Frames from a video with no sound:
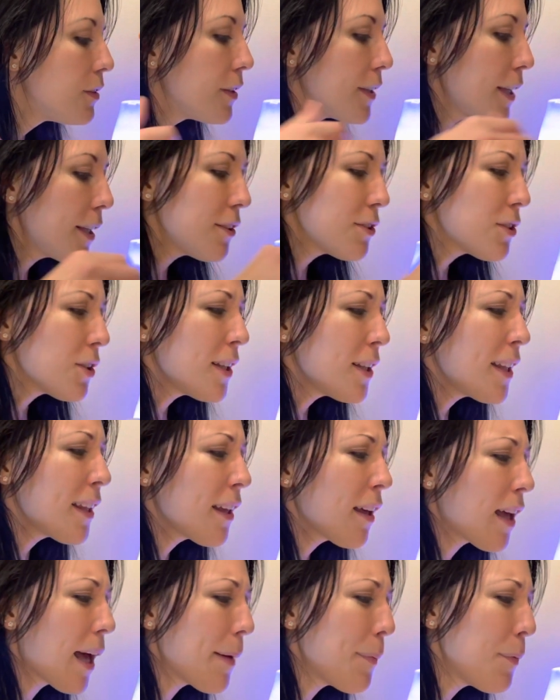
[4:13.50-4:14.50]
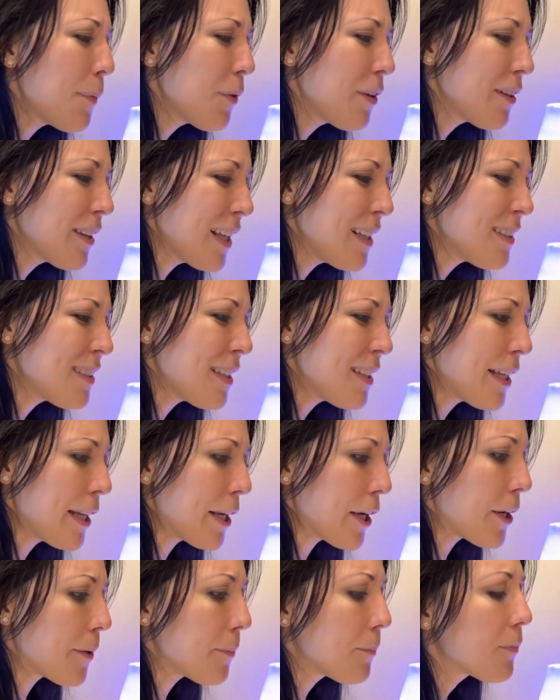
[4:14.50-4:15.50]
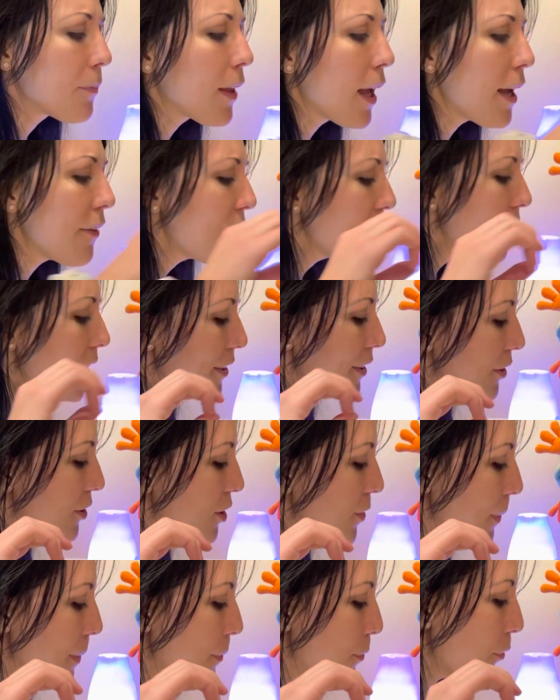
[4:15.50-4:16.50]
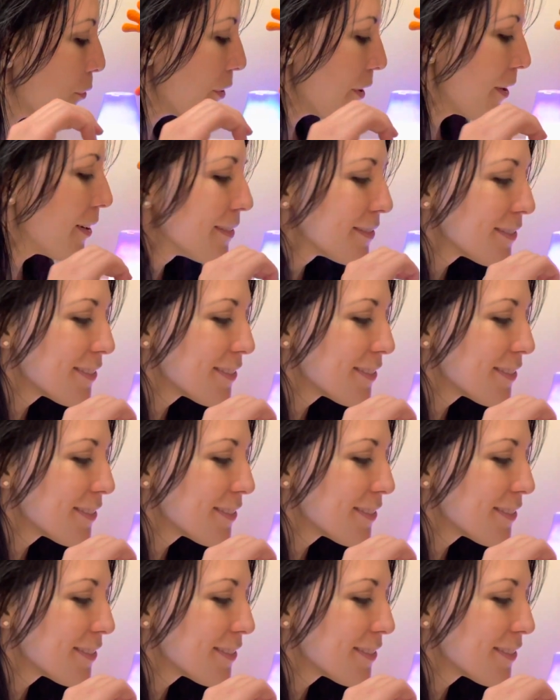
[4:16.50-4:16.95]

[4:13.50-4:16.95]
Yeah, there's only like a couple more things in here. I feel like there should be more.